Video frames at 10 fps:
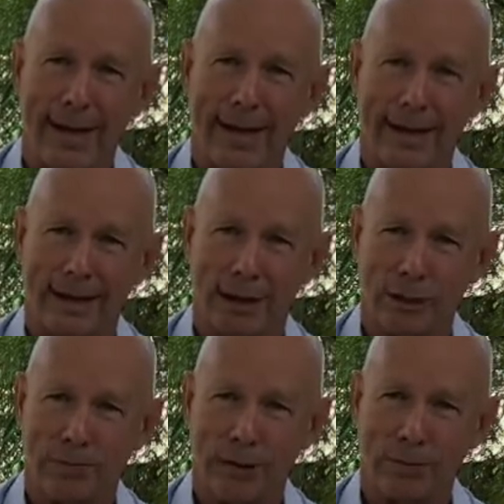And
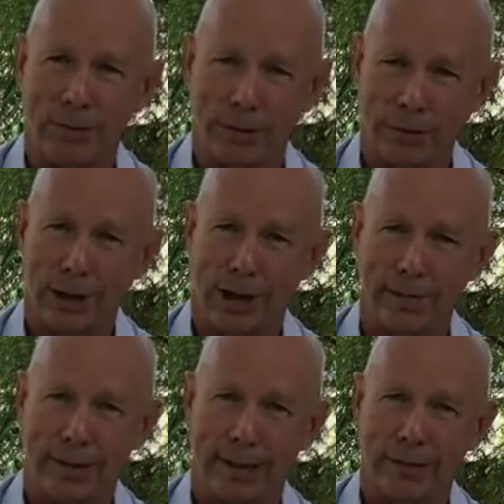those people all came
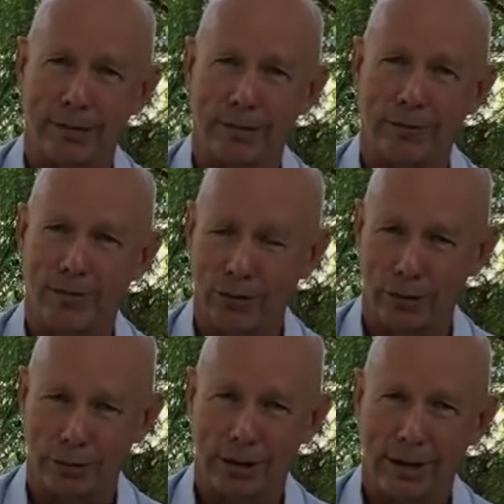out and all
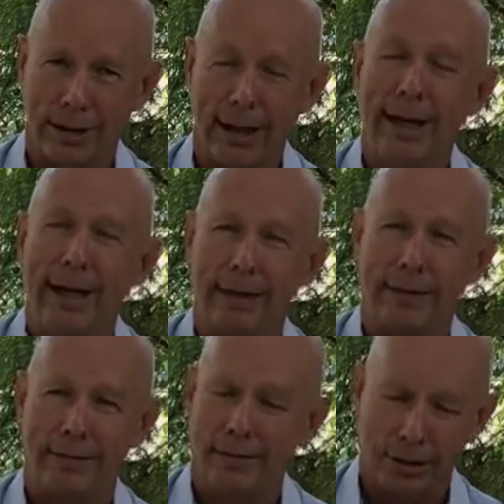fought. And
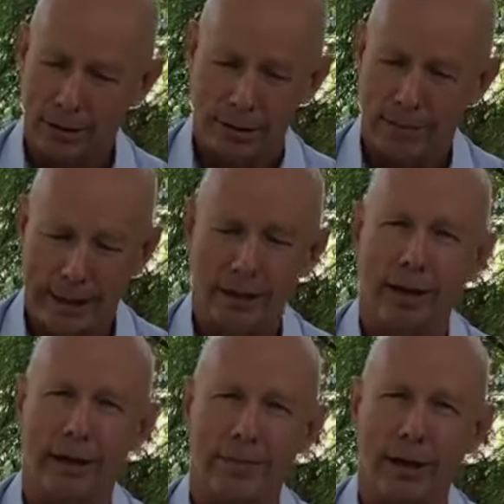there wasn't a month
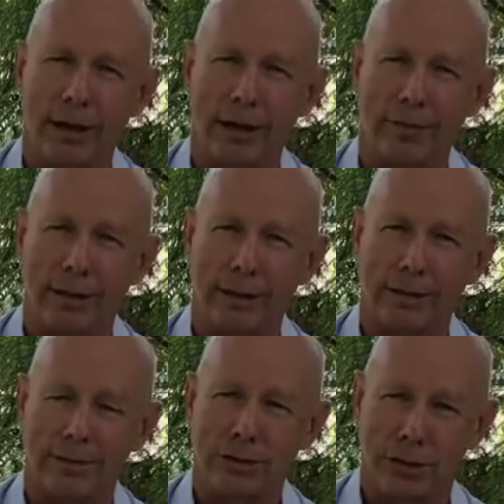go by when there
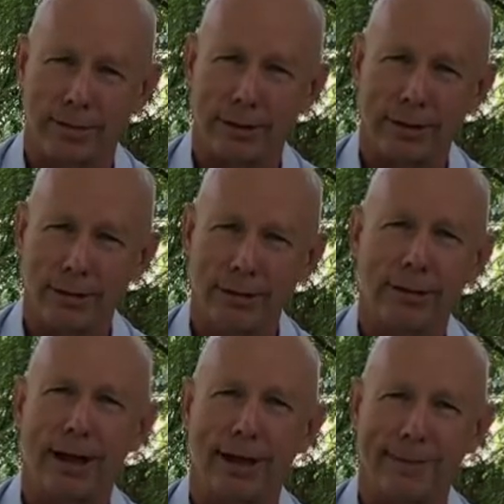was someone new
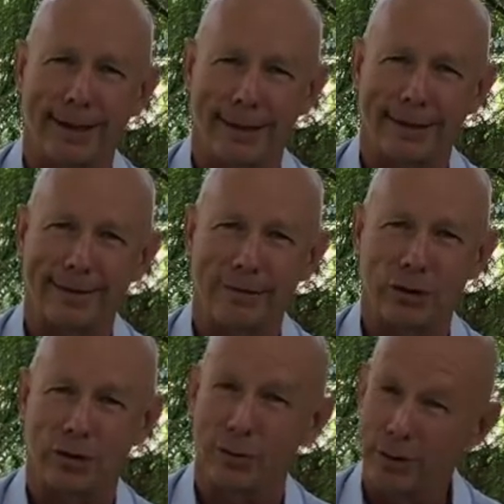came out with
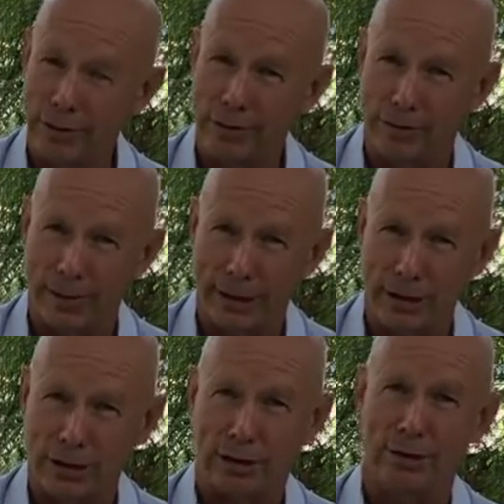some new
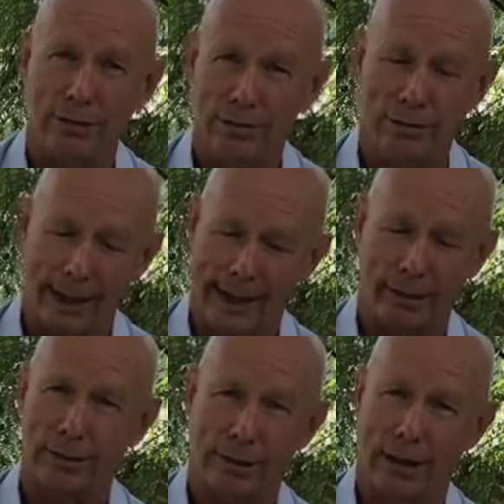information, a new
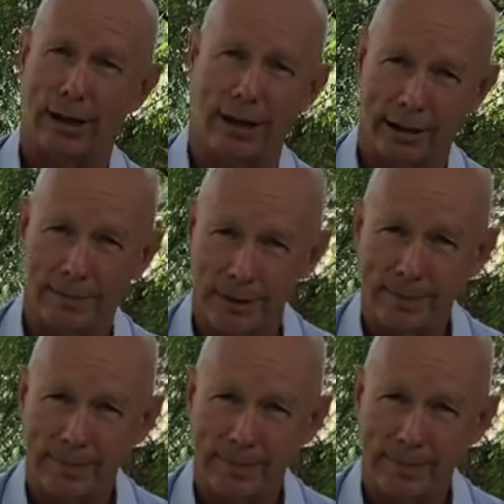angle to the argument.